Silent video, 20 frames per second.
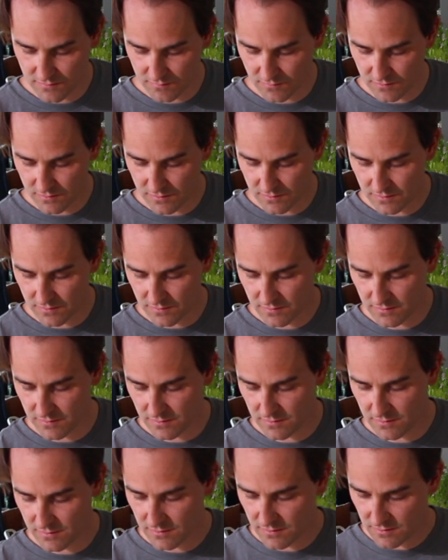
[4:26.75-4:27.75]
1,
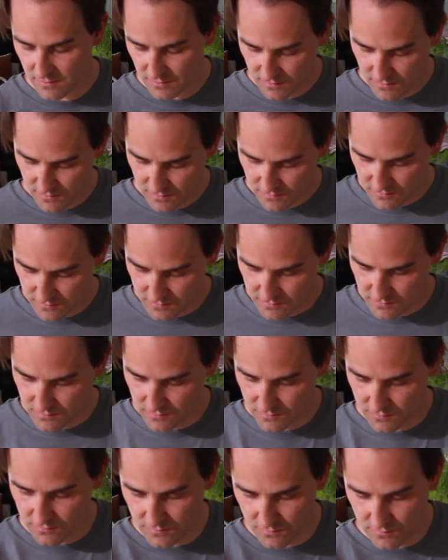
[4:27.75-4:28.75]

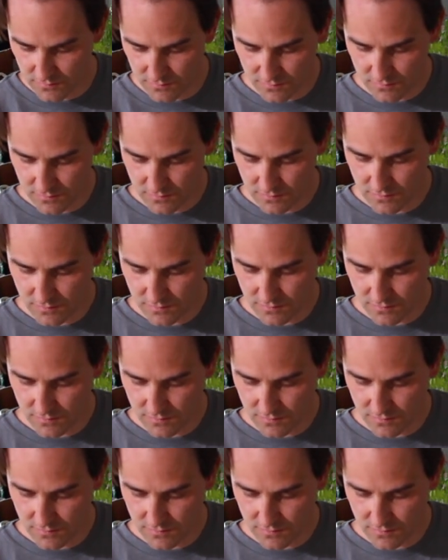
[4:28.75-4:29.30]
2,